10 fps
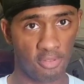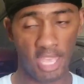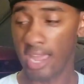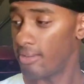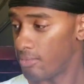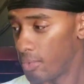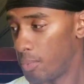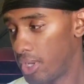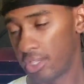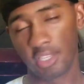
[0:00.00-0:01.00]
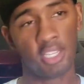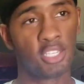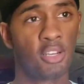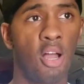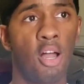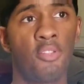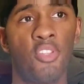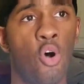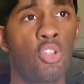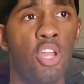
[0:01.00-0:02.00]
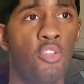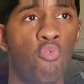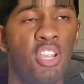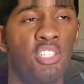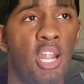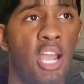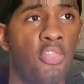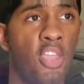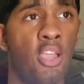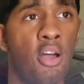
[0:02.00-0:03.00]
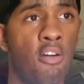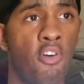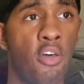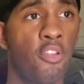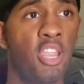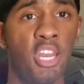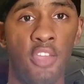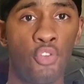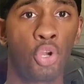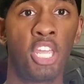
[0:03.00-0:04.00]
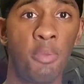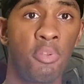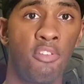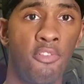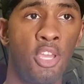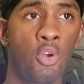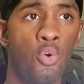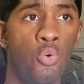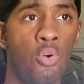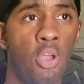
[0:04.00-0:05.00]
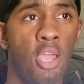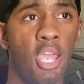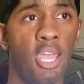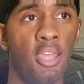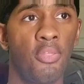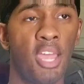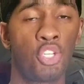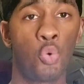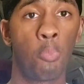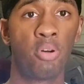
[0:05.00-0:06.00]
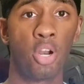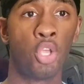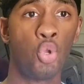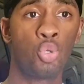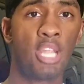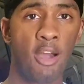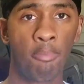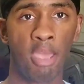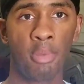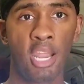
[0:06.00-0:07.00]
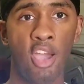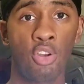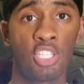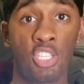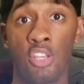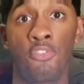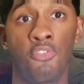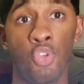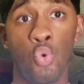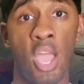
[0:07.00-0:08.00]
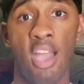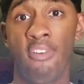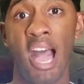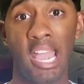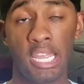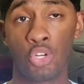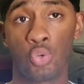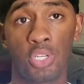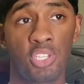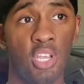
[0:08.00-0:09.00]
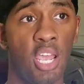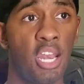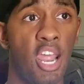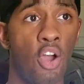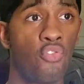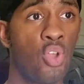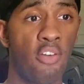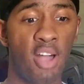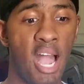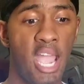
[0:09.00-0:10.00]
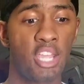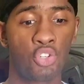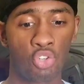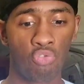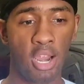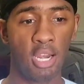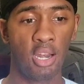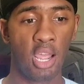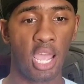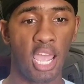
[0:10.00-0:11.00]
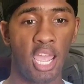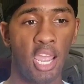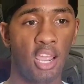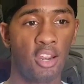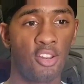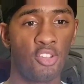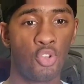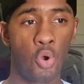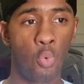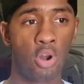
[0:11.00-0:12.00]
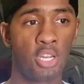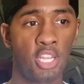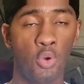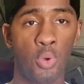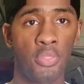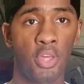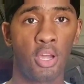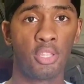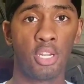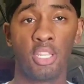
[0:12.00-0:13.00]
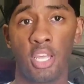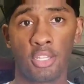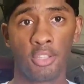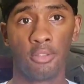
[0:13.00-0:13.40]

that when we get to this part. The only other reason I can think of, other than if you're keeping the vehicle, that you will put a huge down payment down is if you have high interest. Now, if you have a high interest rate and you don't want to deal with the